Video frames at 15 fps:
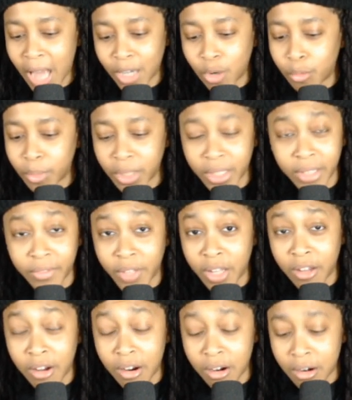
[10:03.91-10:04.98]
I don't believe
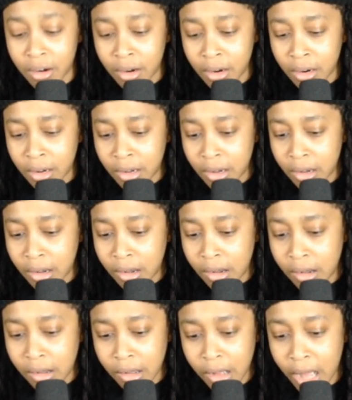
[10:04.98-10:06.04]
they are.
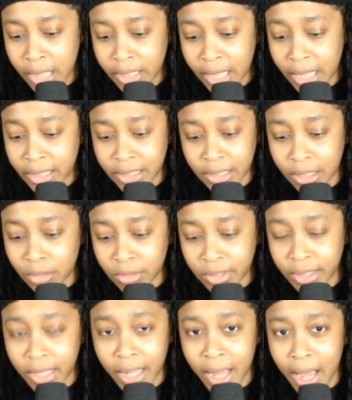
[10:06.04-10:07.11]
Uh, I, I just don't
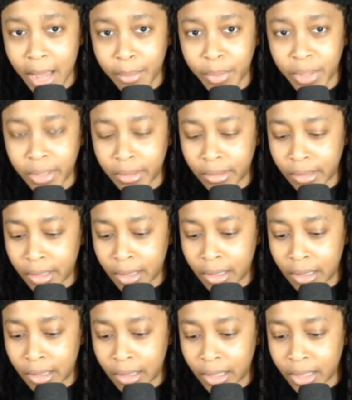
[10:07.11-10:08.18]
see that happening,
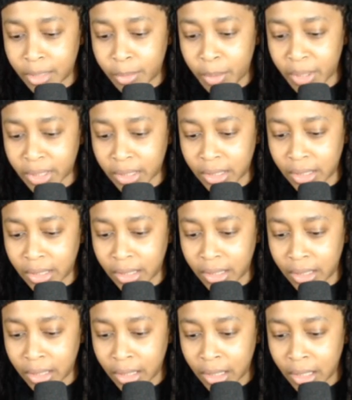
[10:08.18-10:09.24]
uh,
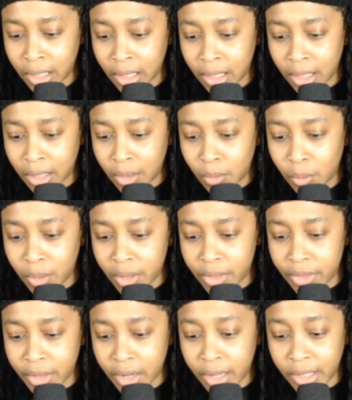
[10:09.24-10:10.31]
especially
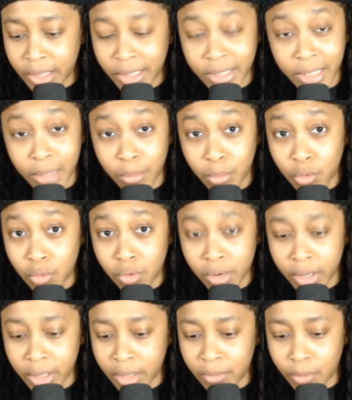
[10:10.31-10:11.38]
with uh, DJ
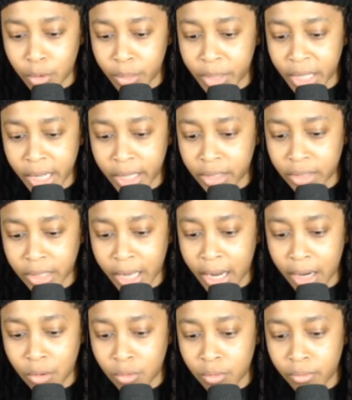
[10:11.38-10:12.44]
Moore and Robby Anderson. I
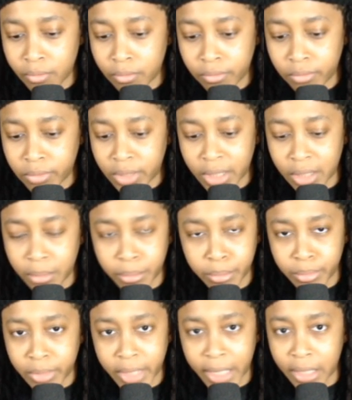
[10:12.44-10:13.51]
don't see them
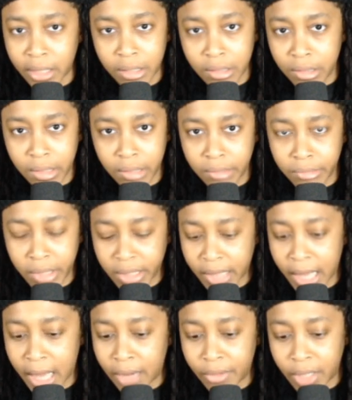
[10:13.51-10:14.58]
taking on a, a,
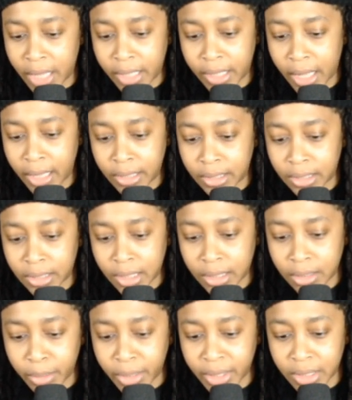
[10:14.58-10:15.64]
salary like that. It just
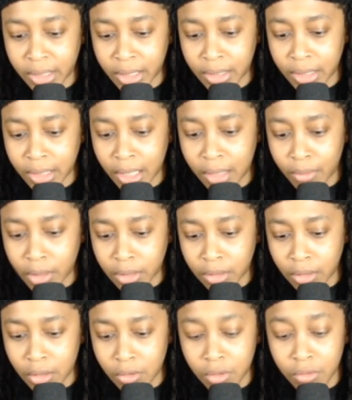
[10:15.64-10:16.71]
doesn't make sense. Uh,
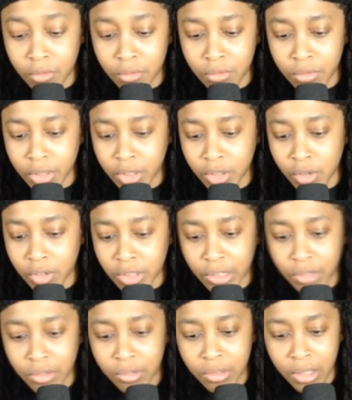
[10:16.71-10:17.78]
Russell Okung is
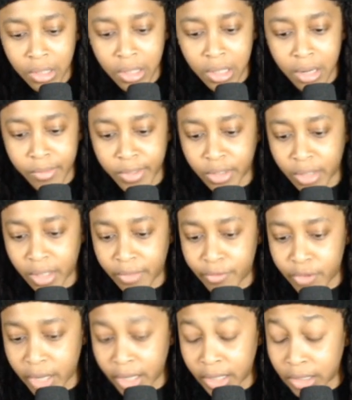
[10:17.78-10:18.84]
also unrestricted
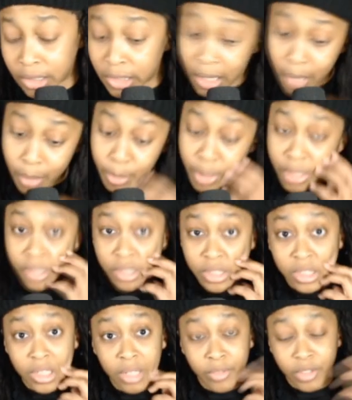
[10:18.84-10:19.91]
free agent. John Miller is
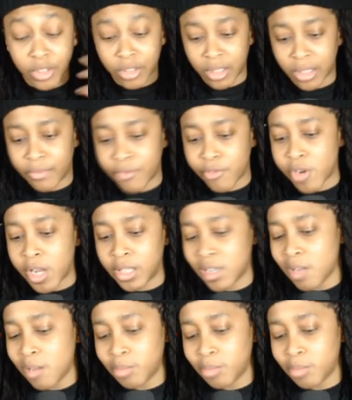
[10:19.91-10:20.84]
an unrestricted free agent.